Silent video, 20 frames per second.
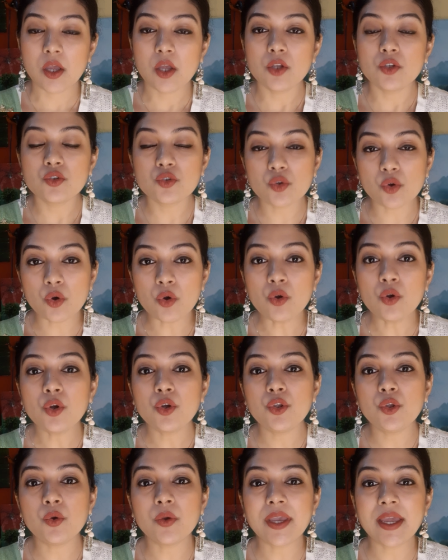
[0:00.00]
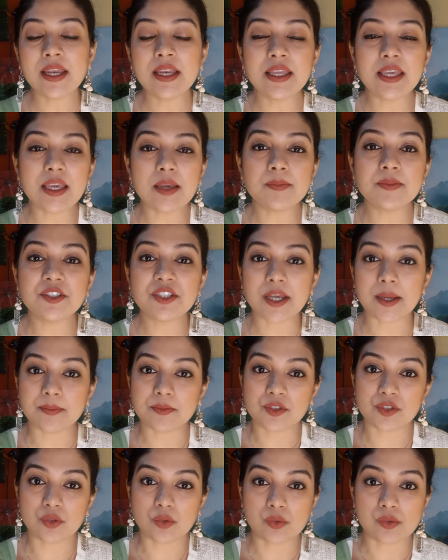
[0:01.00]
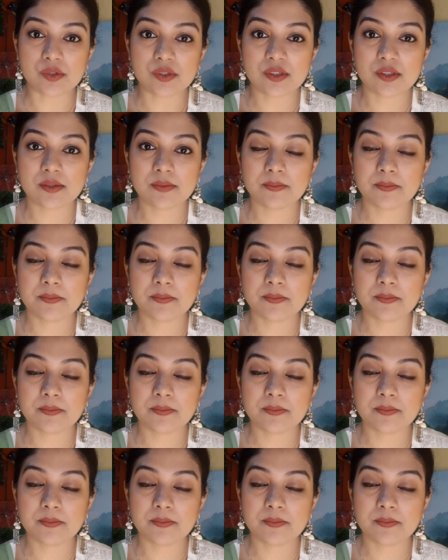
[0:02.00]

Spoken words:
So you can keep gemstones.